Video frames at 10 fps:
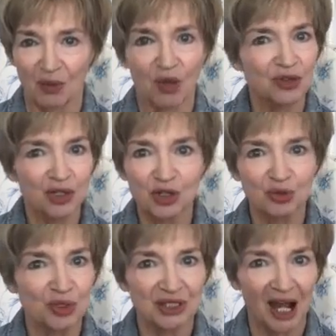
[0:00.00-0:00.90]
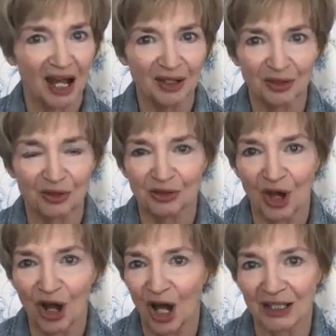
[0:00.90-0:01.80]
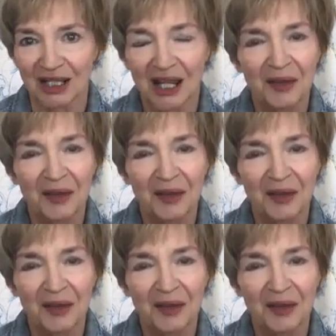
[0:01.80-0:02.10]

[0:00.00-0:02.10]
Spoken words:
whether you're retired or not.